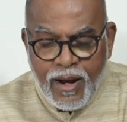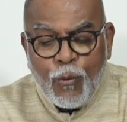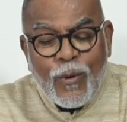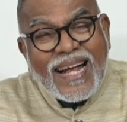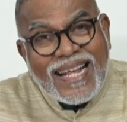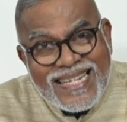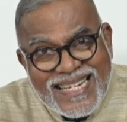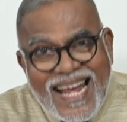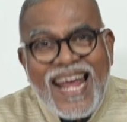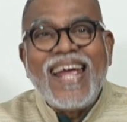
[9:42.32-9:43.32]
We can
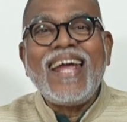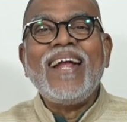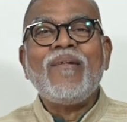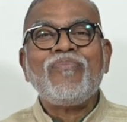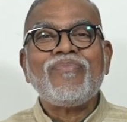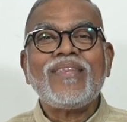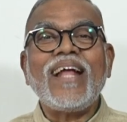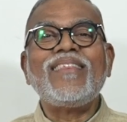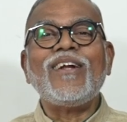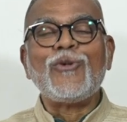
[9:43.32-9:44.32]
say
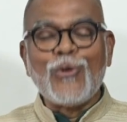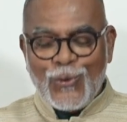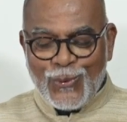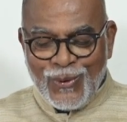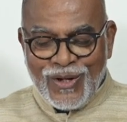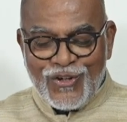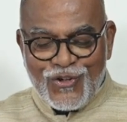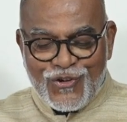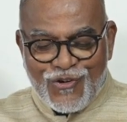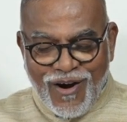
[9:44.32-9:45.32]
that the two
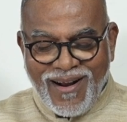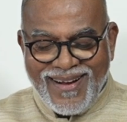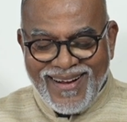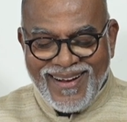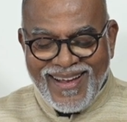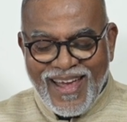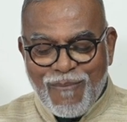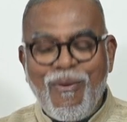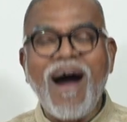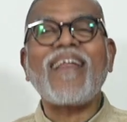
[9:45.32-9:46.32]
struck a
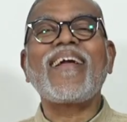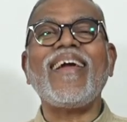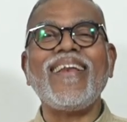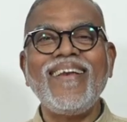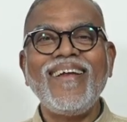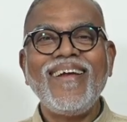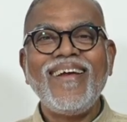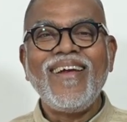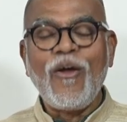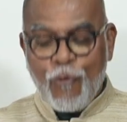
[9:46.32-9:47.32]
bargain
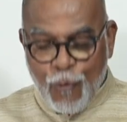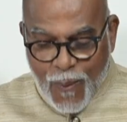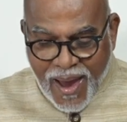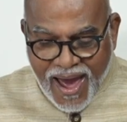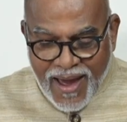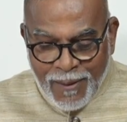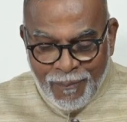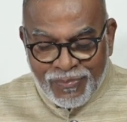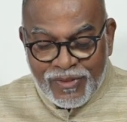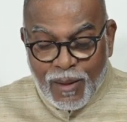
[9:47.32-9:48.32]
where
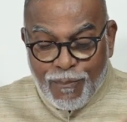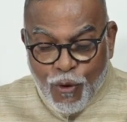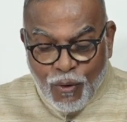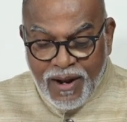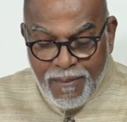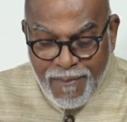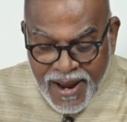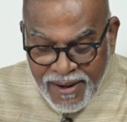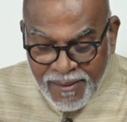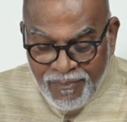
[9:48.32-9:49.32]
the broken
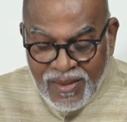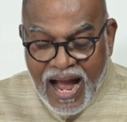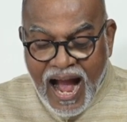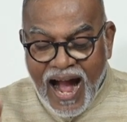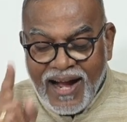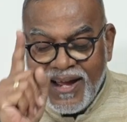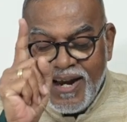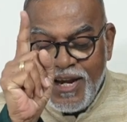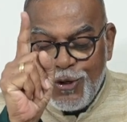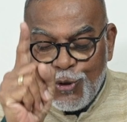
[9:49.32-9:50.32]
men
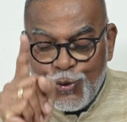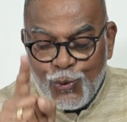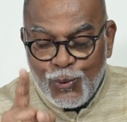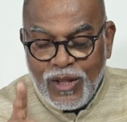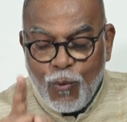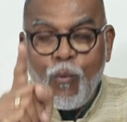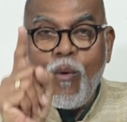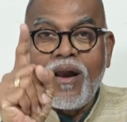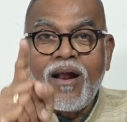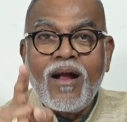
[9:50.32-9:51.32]
agreed to do the
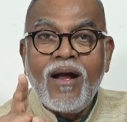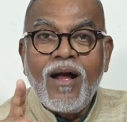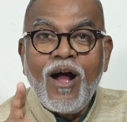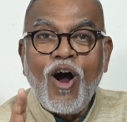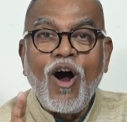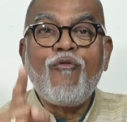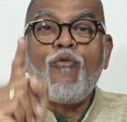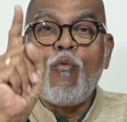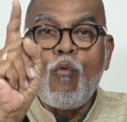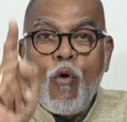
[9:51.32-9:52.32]
work of
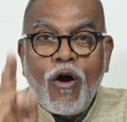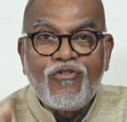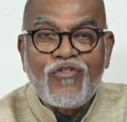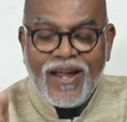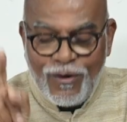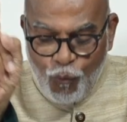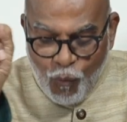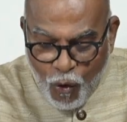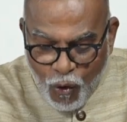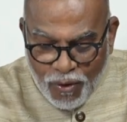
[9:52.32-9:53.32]
watch and
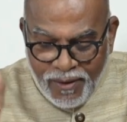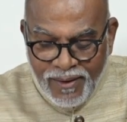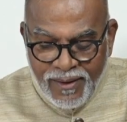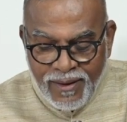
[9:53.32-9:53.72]
ward